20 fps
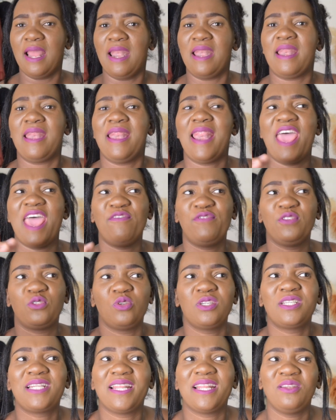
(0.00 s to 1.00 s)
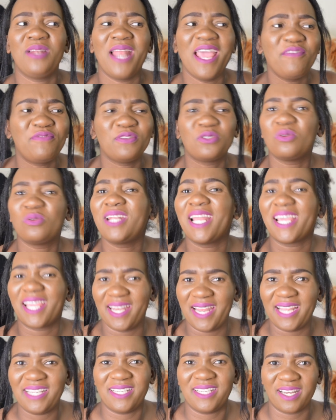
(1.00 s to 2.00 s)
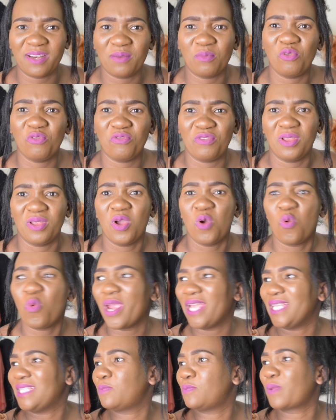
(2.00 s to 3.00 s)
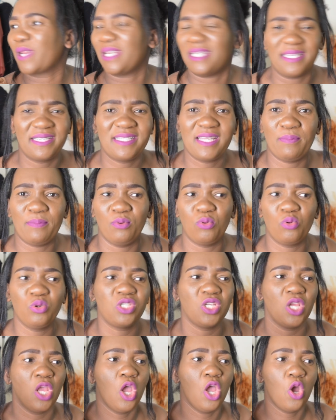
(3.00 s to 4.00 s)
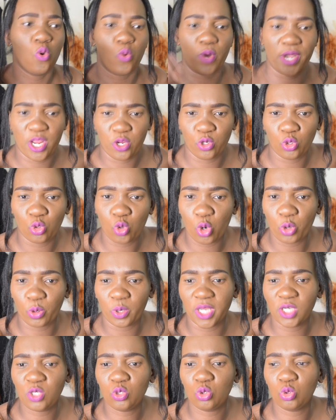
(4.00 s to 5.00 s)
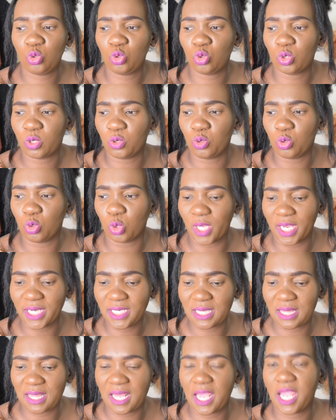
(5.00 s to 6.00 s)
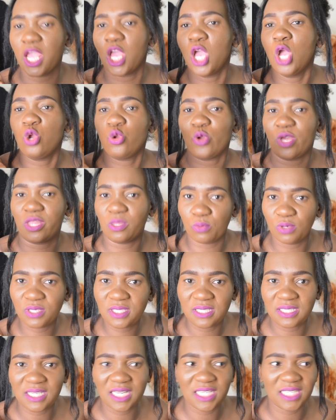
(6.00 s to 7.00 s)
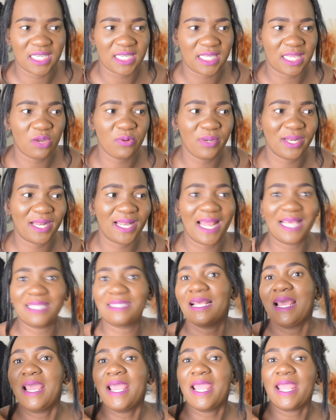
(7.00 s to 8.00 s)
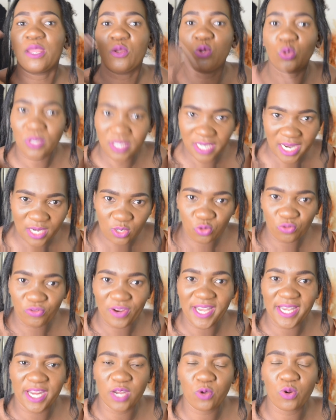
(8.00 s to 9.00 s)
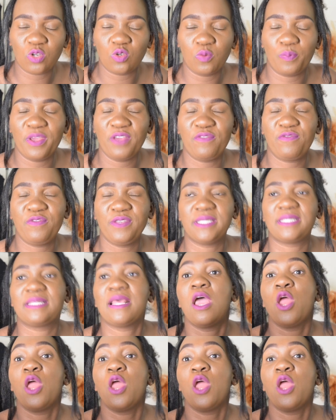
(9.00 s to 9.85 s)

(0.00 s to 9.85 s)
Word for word: life is not life is not like a nigerian movie where it's predictable when you, go, you get to you, you get there you are the most intelligent girl in class you try to find anyone to pay fees